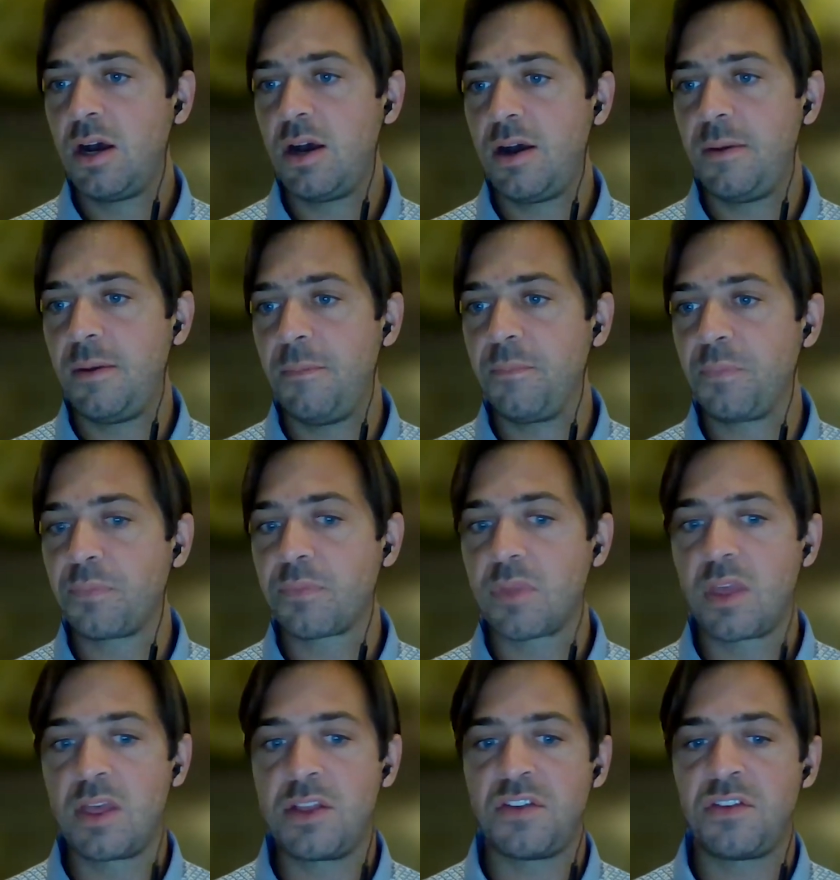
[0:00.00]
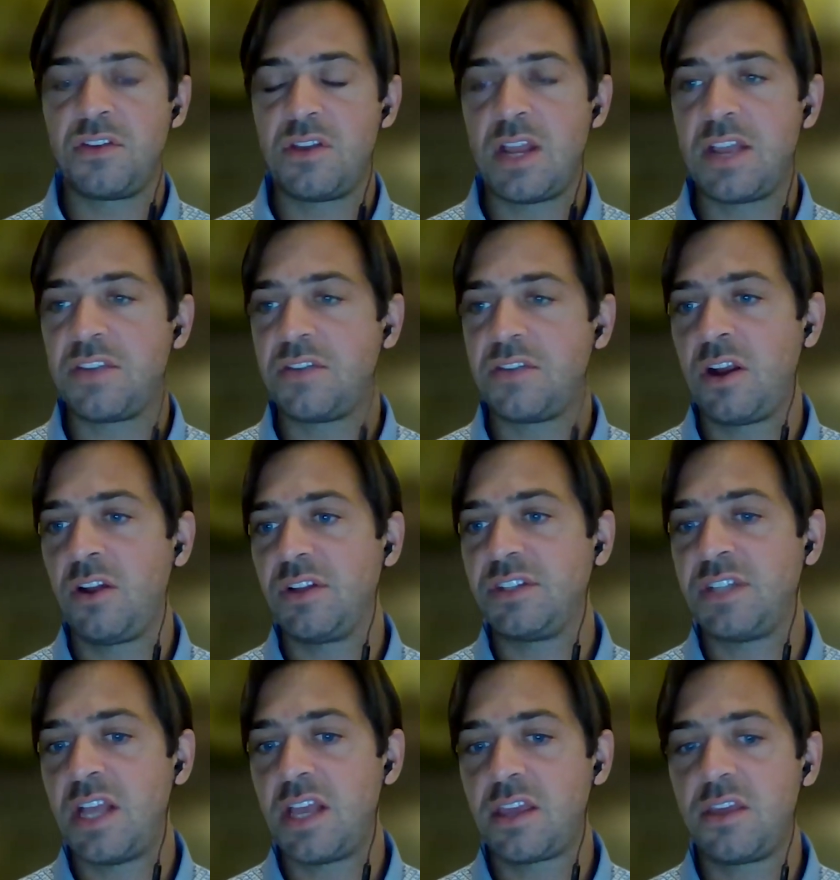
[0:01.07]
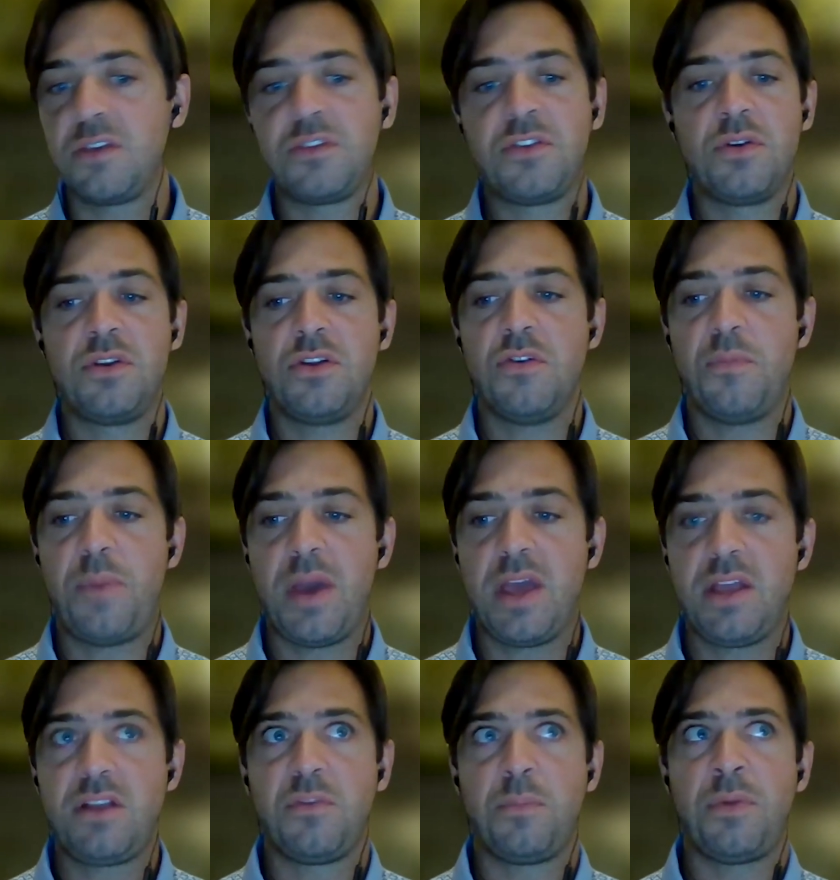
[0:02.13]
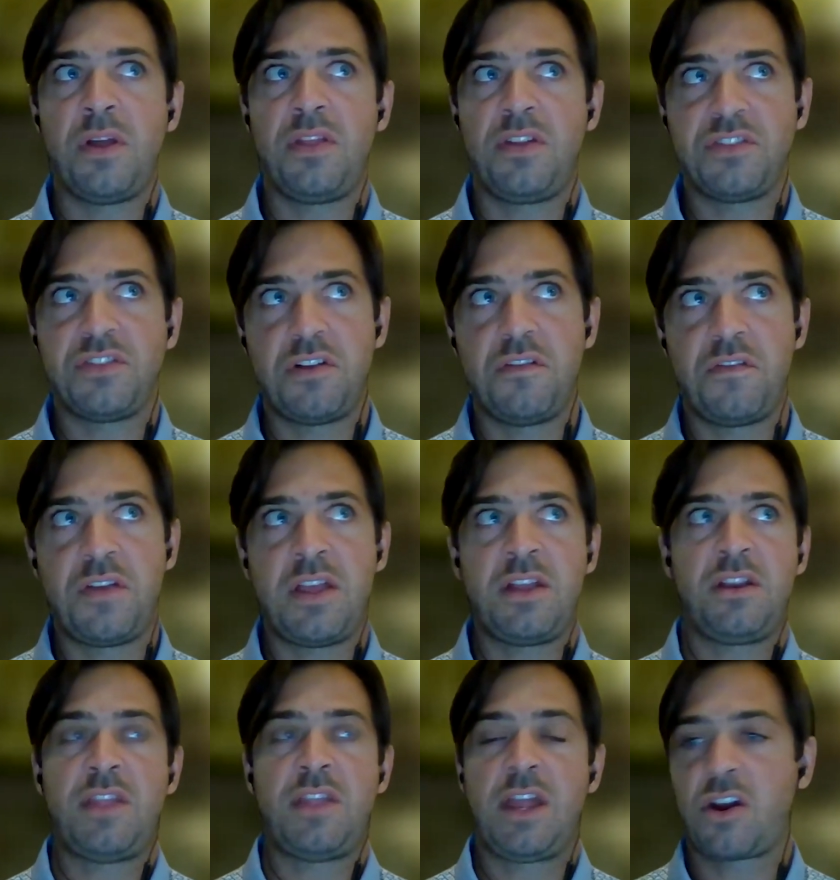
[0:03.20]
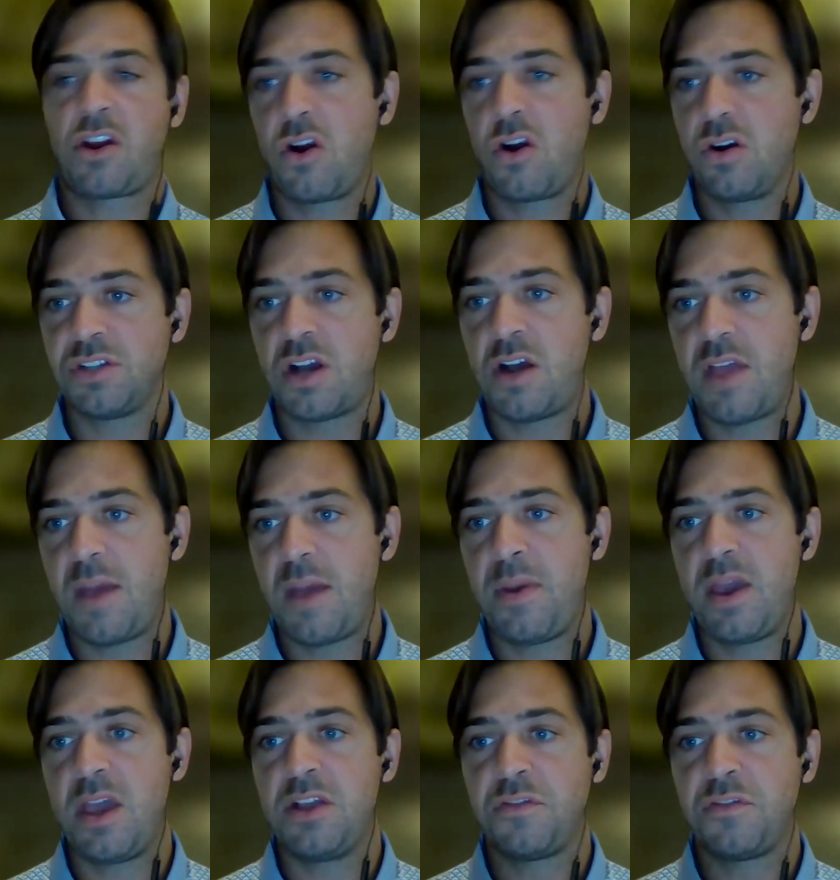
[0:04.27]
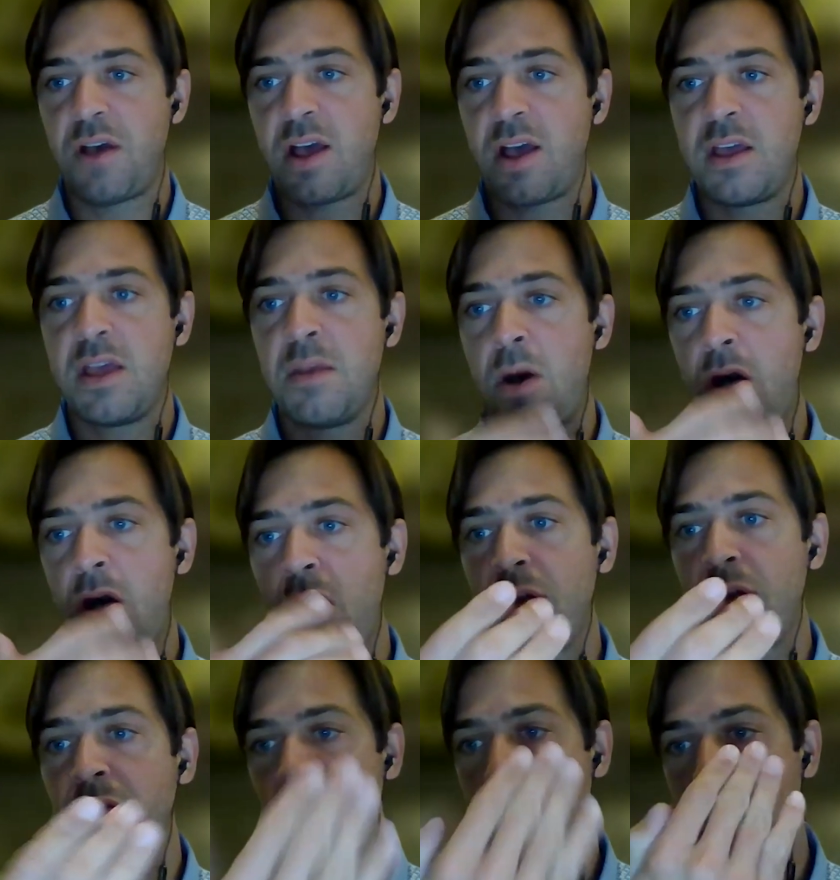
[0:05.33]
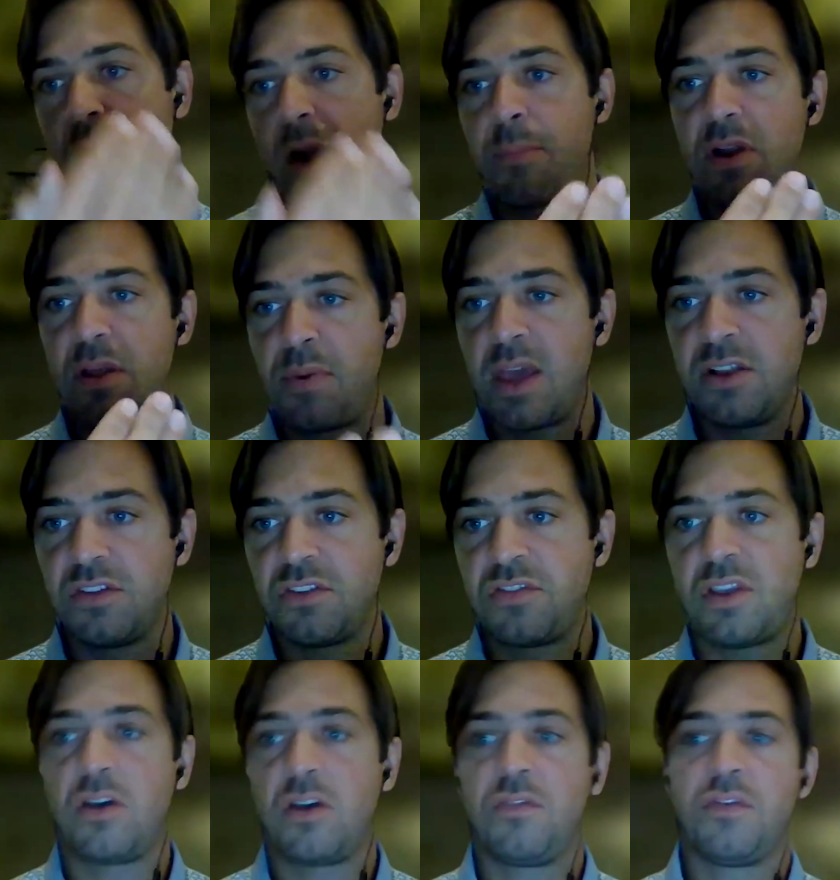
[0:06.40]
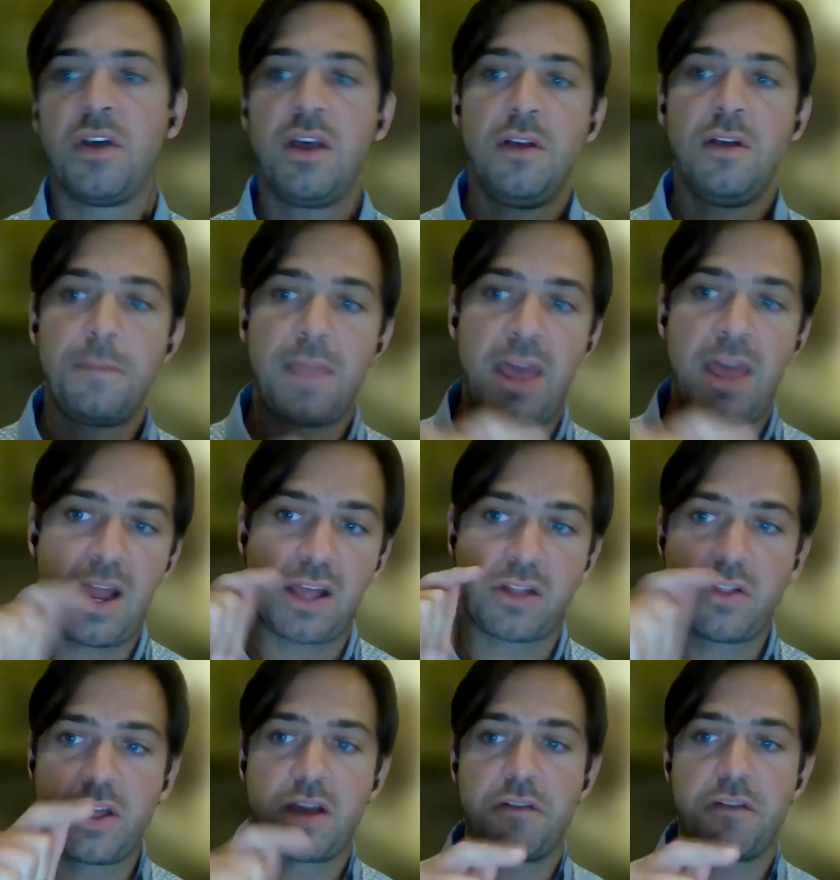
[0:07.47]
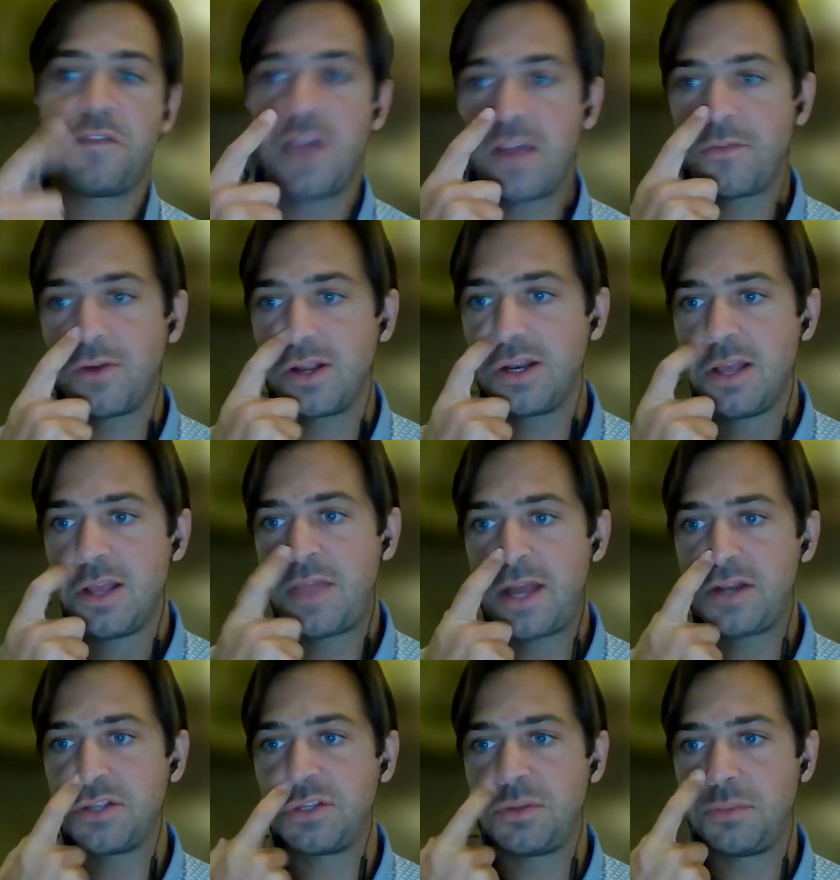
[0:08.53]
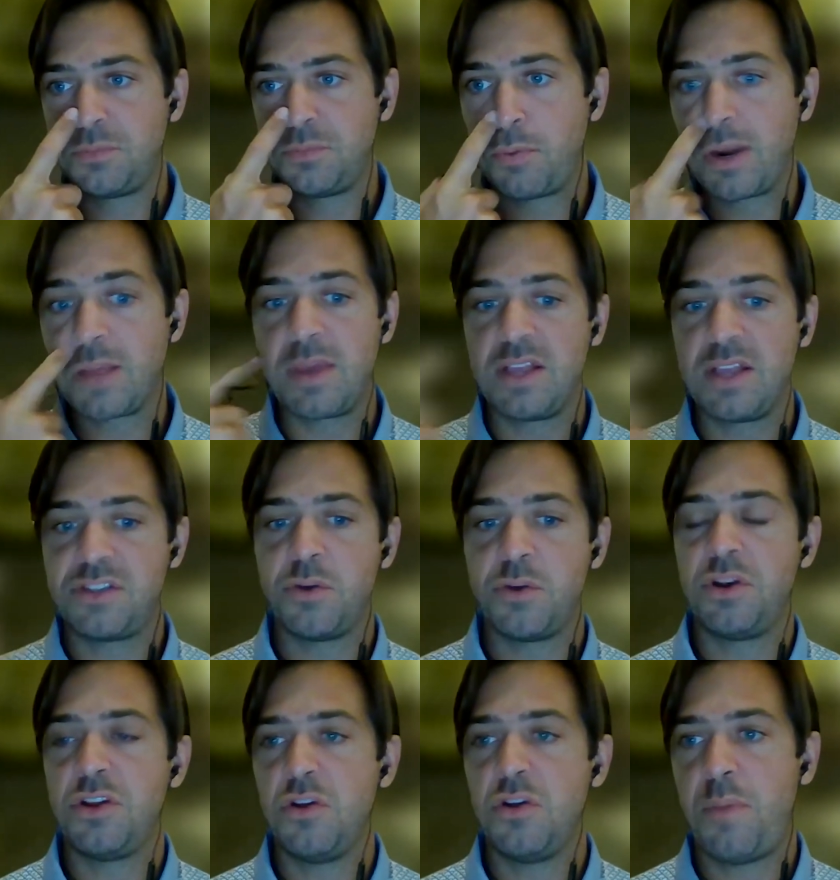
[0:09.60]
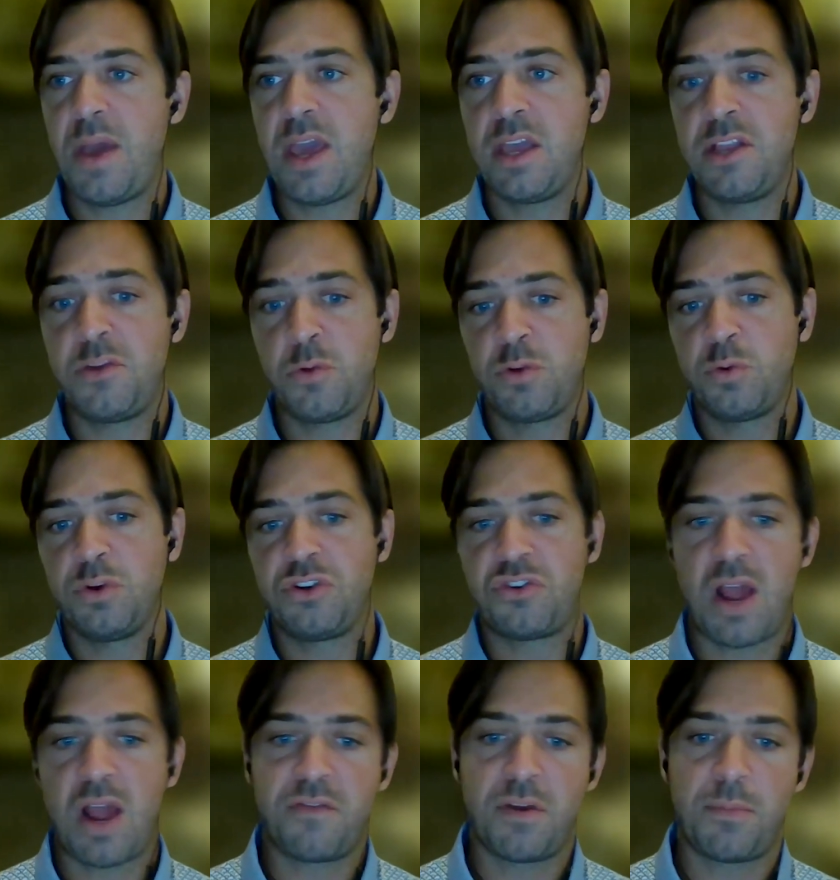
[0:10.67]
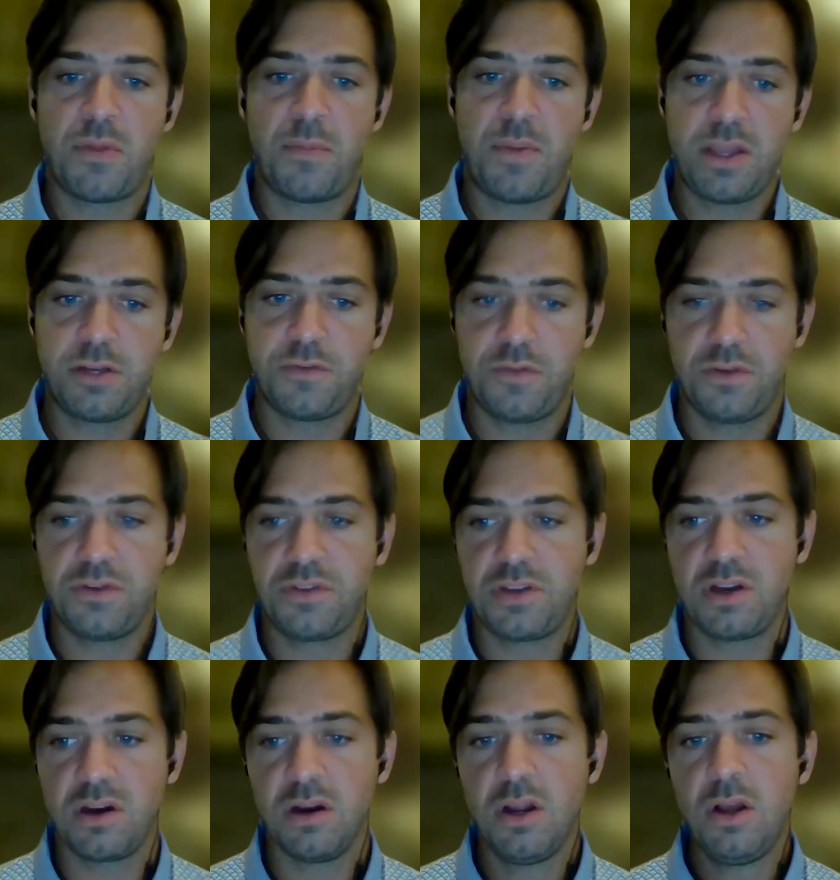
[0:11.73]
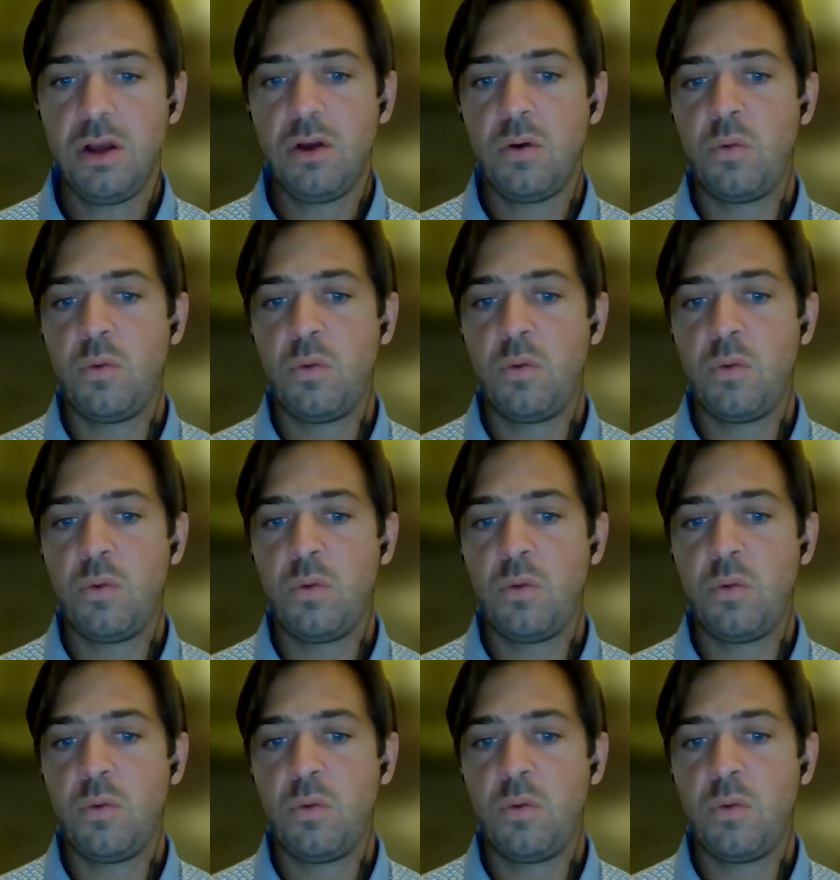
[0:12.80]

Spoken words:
It doesn't necessarily take you to a new page, but there's an event that occurs on that page. If I am on the property page itself and I click on favorite, that doesn't bring me to a new page, which would drive up the page views here.